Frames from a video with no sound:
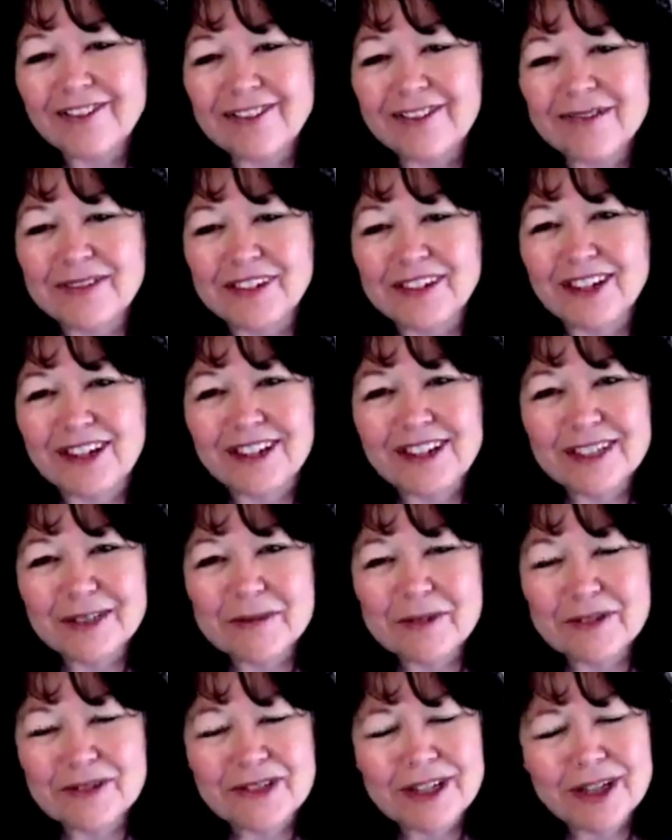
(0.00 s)
off from the
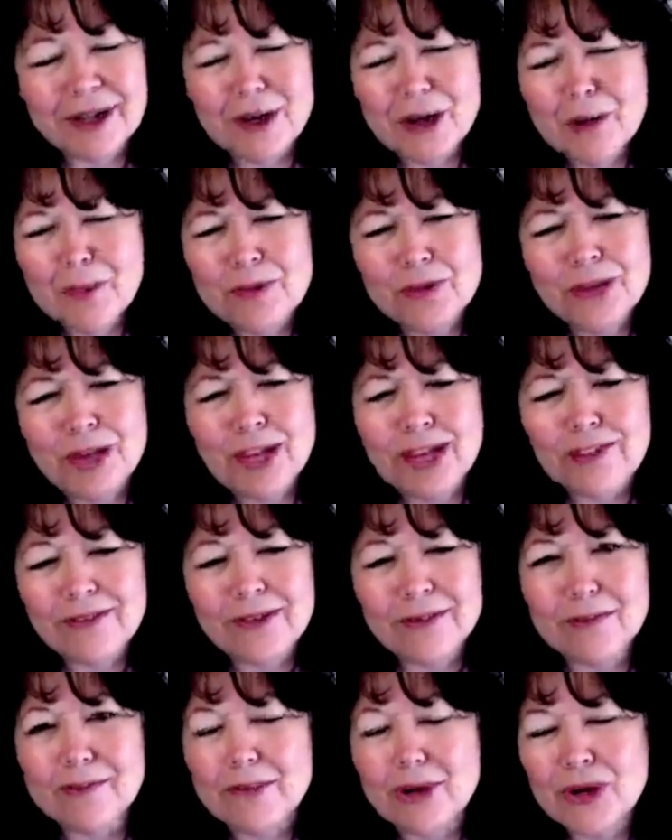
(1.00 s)
cosmos. I hope you have
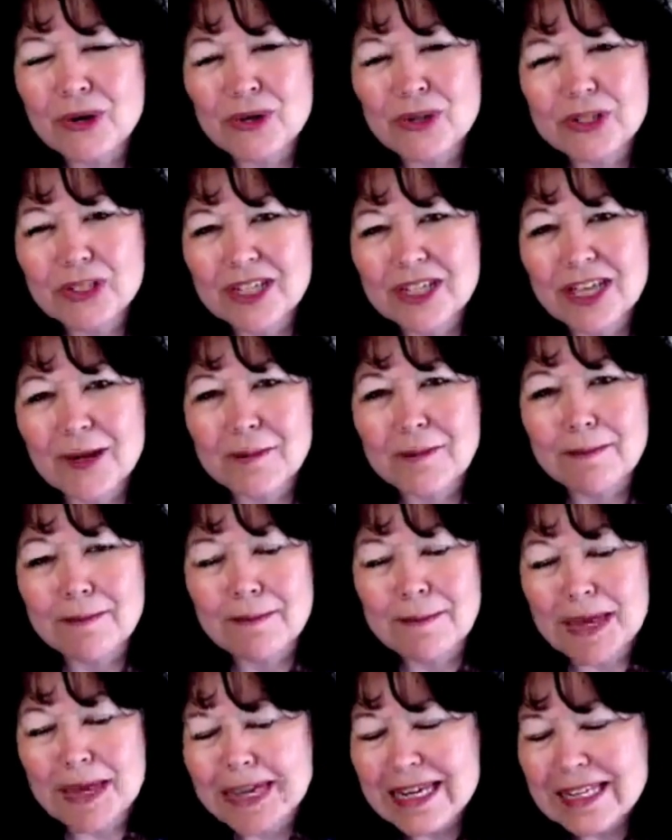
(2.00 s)
a most
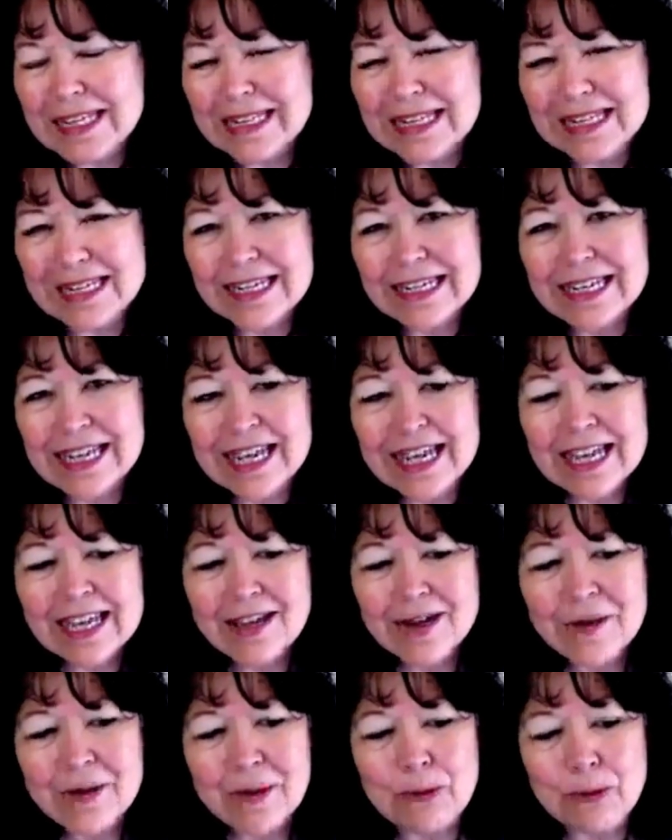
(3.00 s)
amazing
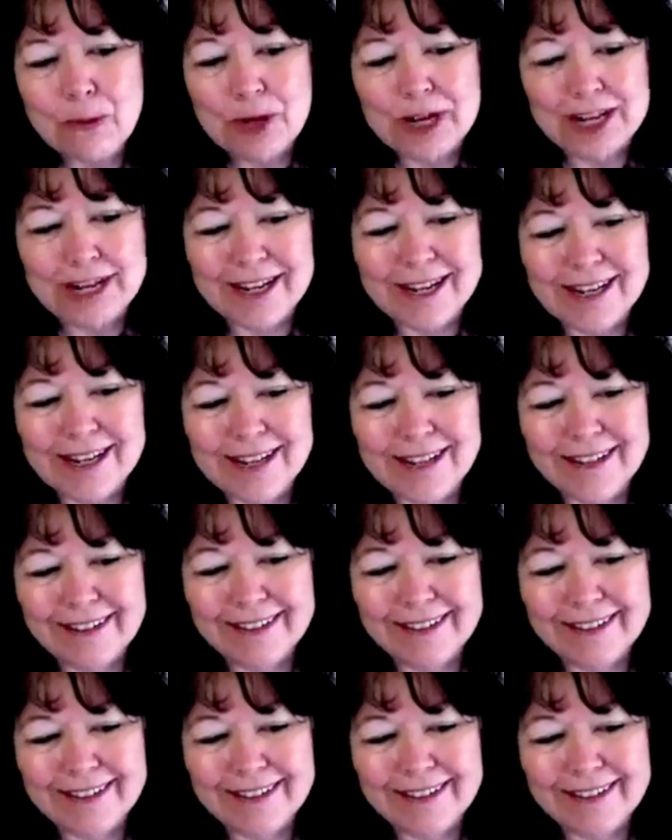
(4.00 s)
week.